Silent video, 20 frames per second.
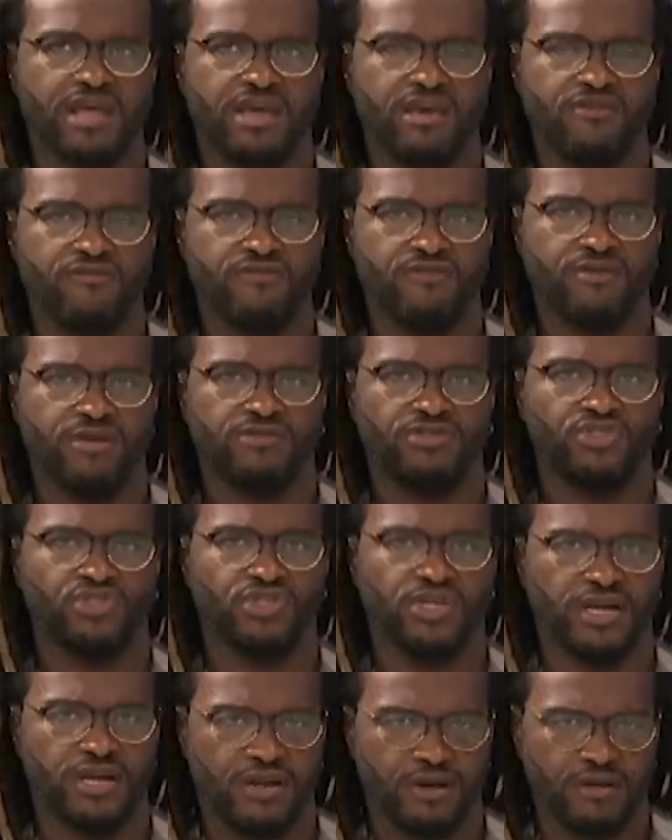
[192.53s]
every
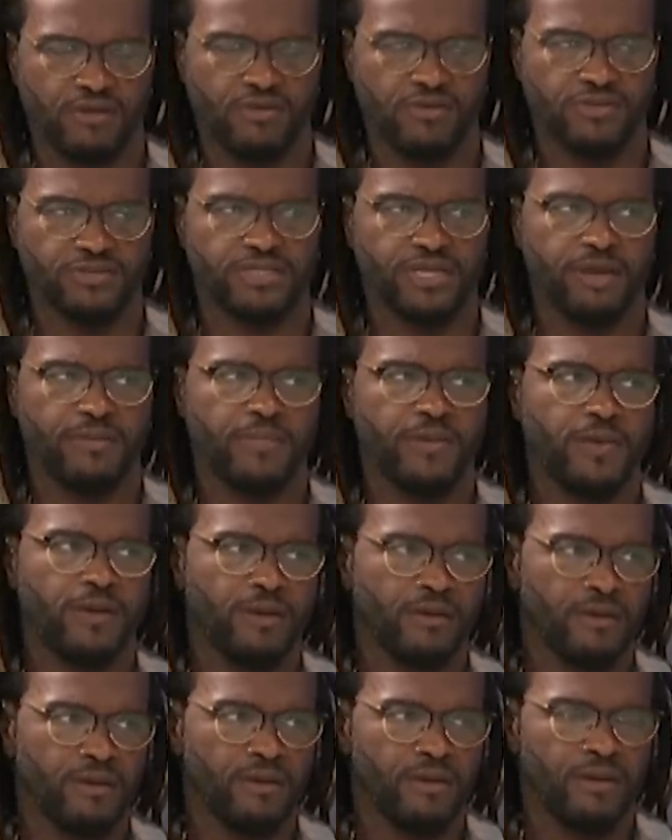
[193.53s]
dreadlock out of them
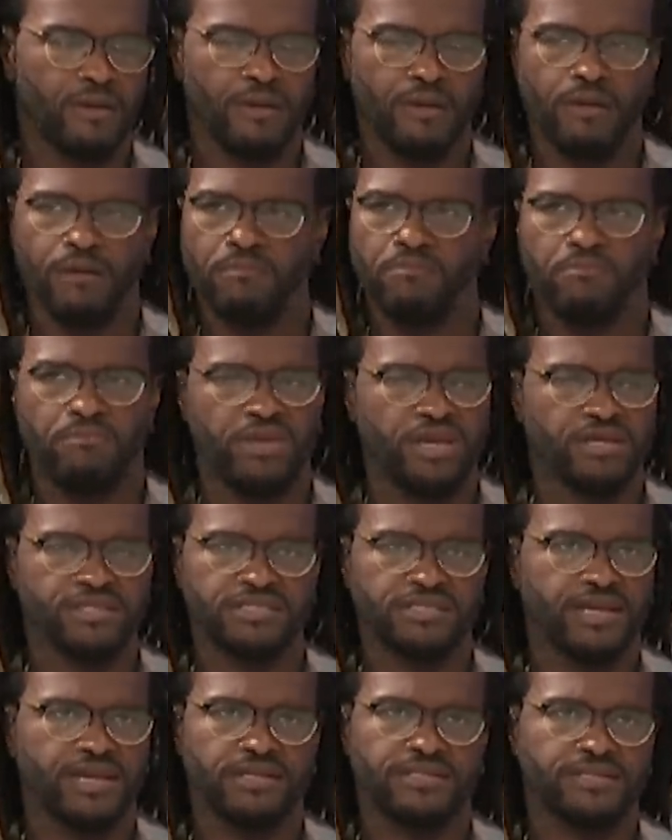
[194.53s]
here, I don't
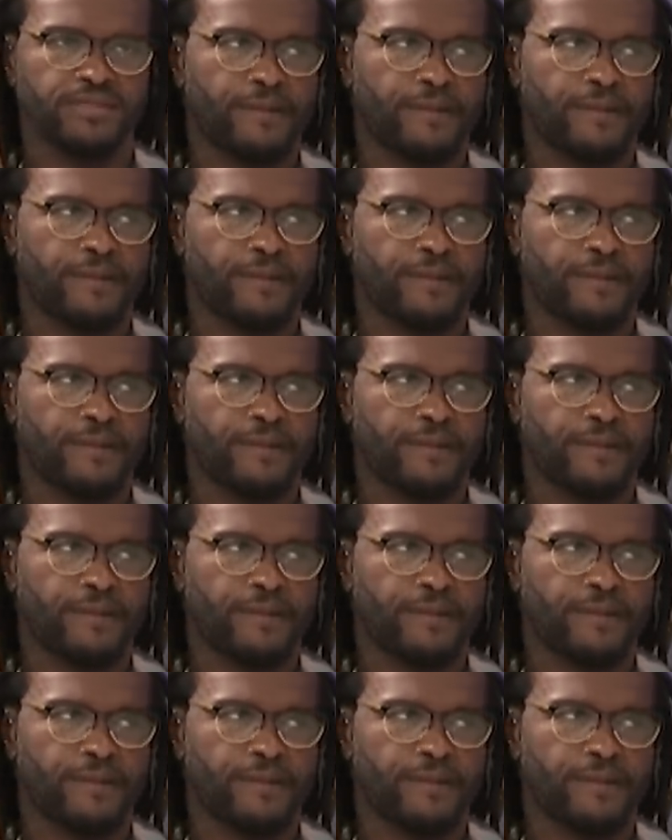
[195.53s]
see that.